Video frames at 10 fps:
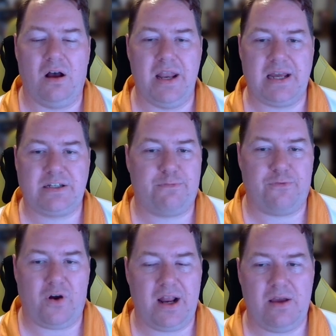Next
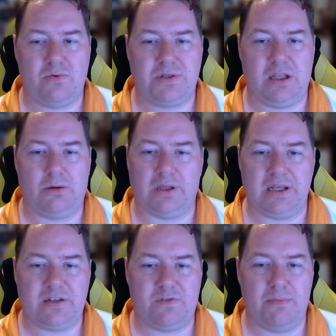Friday, we'll see the
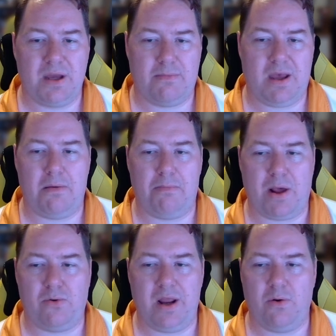release of the Mega Man
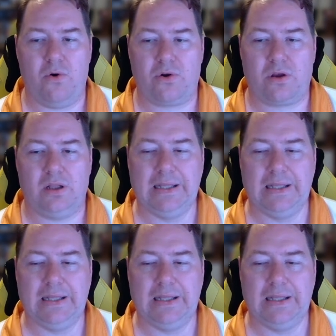Battle Network